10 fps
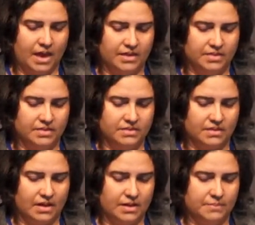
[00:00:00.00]

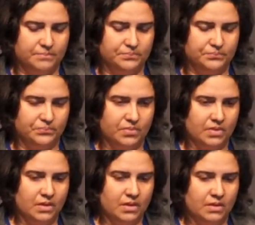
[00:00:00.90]

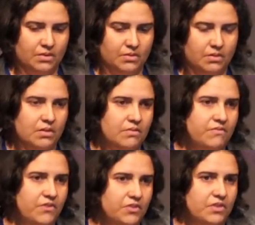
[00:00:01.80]
and
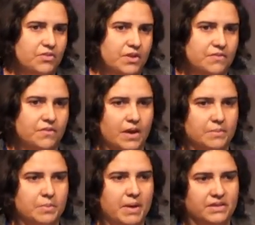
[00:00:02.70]
further if
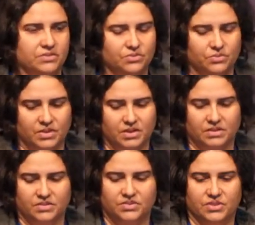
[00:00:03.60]
the patient or the
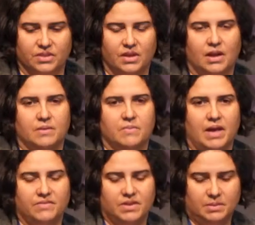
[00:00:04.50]
clinician
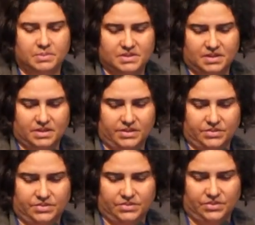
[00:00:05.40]
have any particular
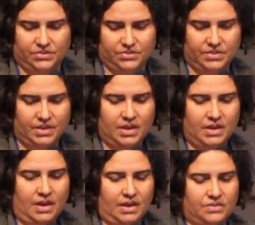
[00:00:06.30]
concerns.
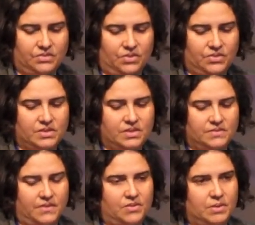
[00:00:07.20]
And the dose
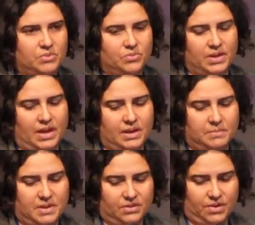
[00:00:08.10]
is varying between
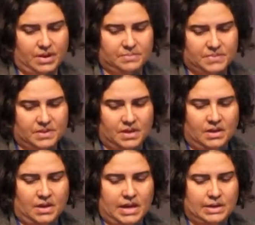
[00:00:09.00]
8 milligrams,
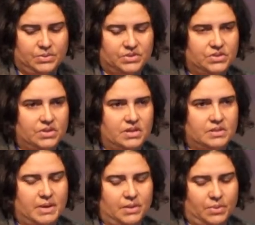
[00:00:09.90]
which
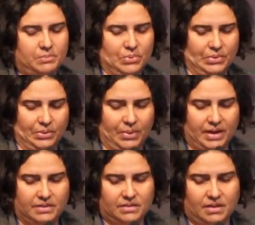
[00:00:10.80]
is about
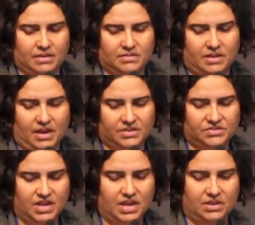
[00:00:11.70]
1.08
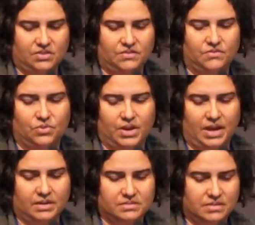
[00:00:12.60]
THC, to
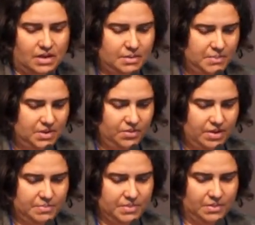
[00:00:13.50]
48
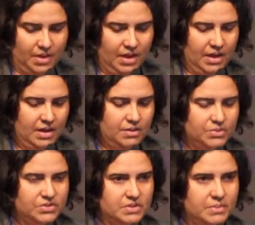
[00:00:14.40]
milligrams,
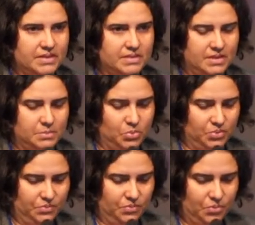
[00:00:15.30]
which is about
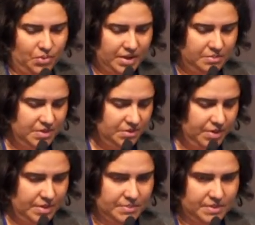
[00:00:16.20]
6.48
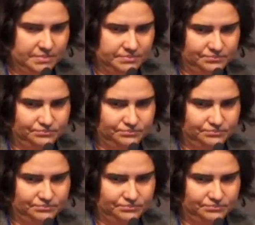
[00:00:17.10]
milligrams.